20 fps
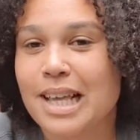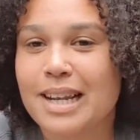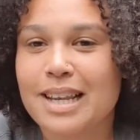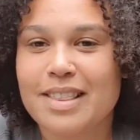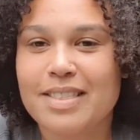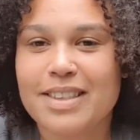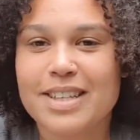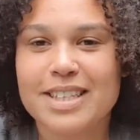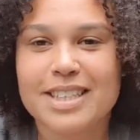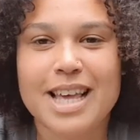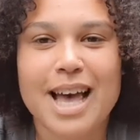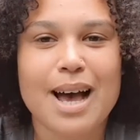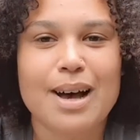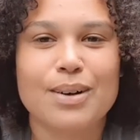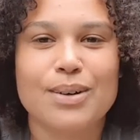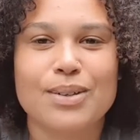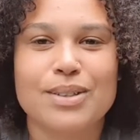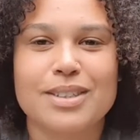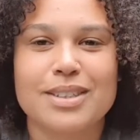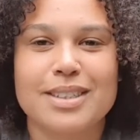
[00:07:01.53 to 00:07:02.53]
in this
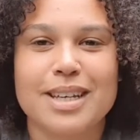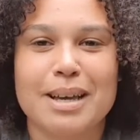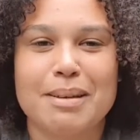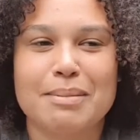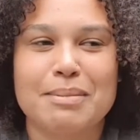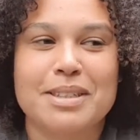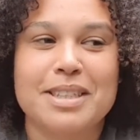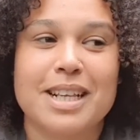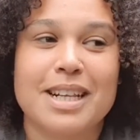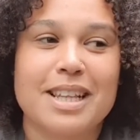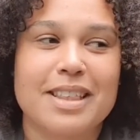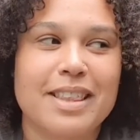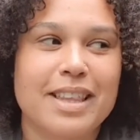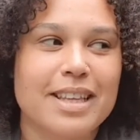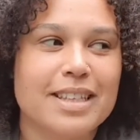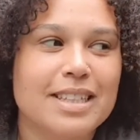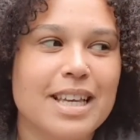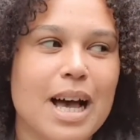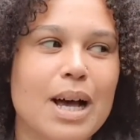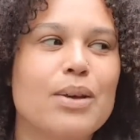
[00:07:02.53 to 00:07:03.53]
house. I'm still in
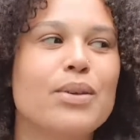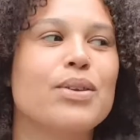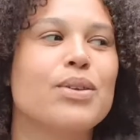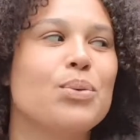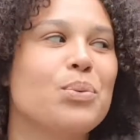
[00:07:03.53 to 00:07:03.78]
this house